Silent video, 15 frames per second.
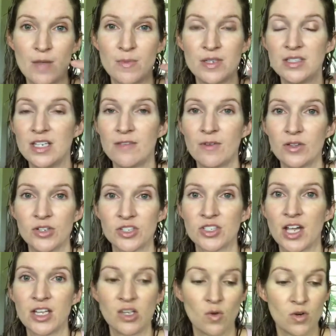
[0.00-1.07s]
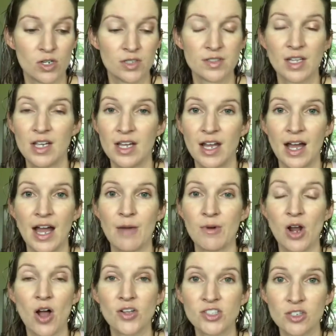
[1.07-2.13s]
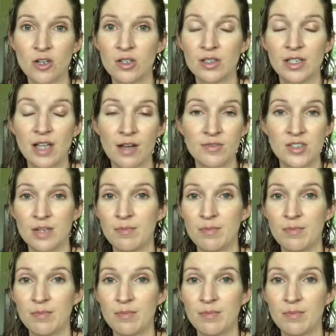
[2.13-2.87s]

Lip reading: and see if it looks like yours. I would also love to,